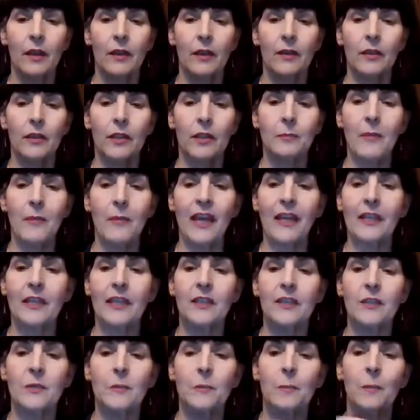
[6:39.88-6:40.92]
You can make it
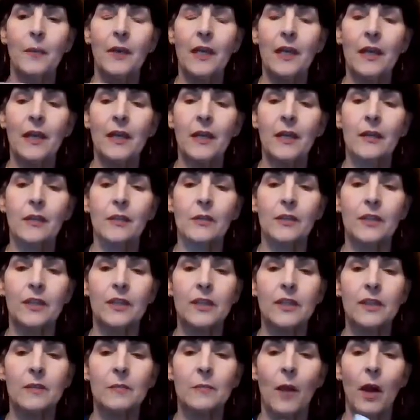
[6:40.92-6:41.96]
as big or
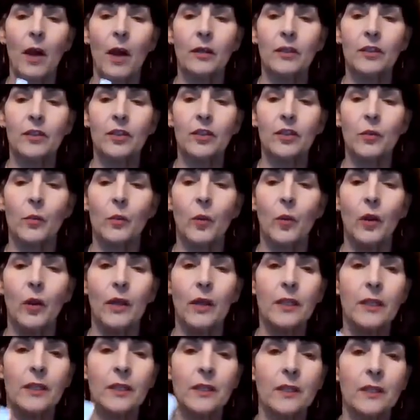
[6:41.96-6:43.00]
as small as you
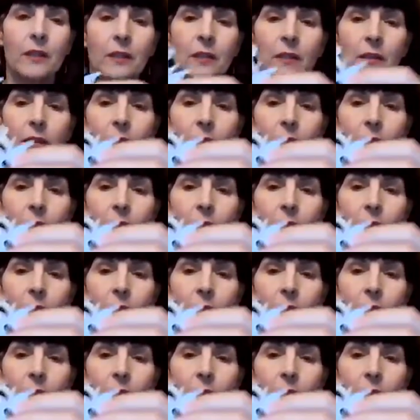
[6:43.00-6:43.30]
want.